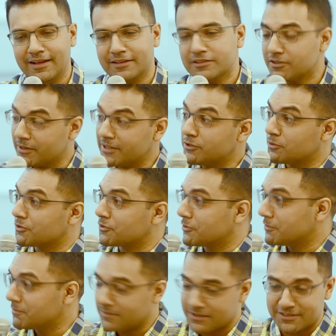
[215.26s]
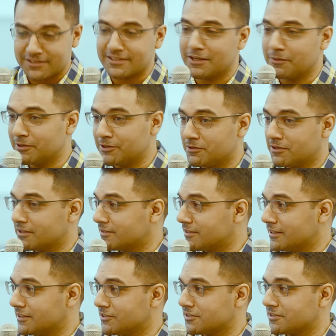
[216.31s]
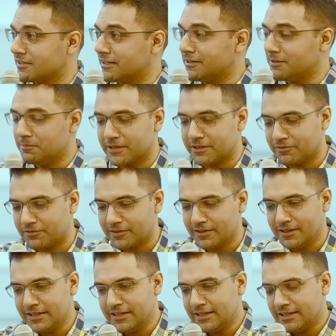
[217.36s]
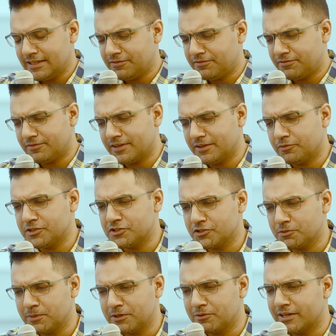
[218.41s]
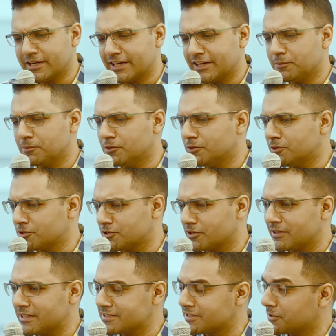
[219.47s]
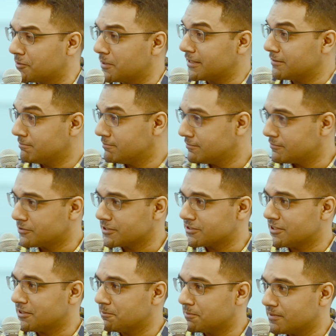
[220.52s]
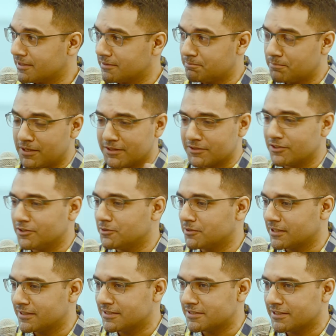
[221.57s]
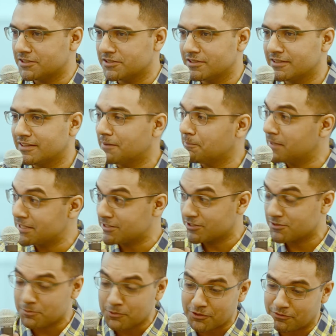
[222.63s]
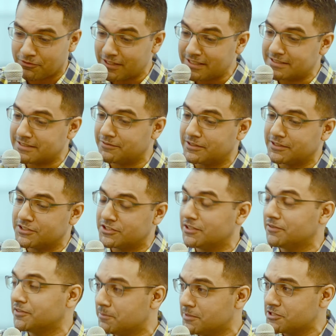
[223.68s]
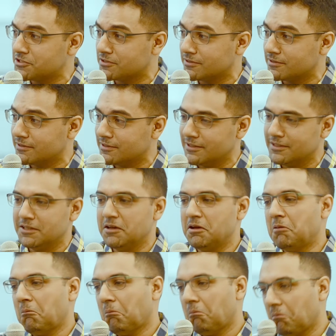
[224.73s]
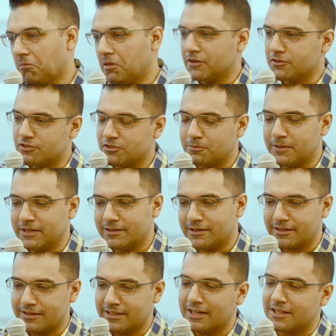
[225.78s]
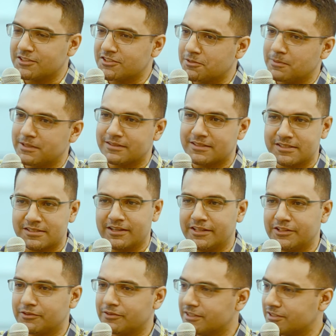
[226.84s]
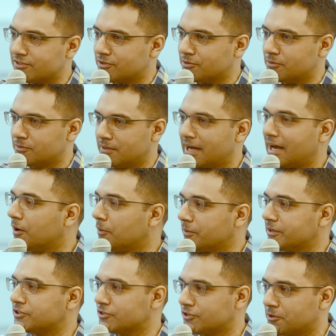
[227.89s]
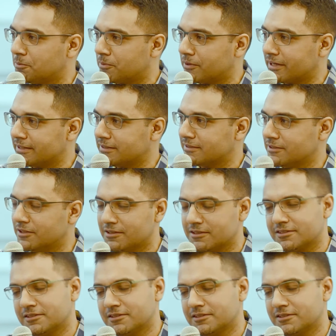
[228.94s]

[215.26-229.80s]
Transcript: So I talked through, this is how we do things here just now, but if we should be running in a more autocratic way, for example, in part of the organization, and that makes us more effective in achieving the mission, that should be like the ultimate decider as to how we should operate, not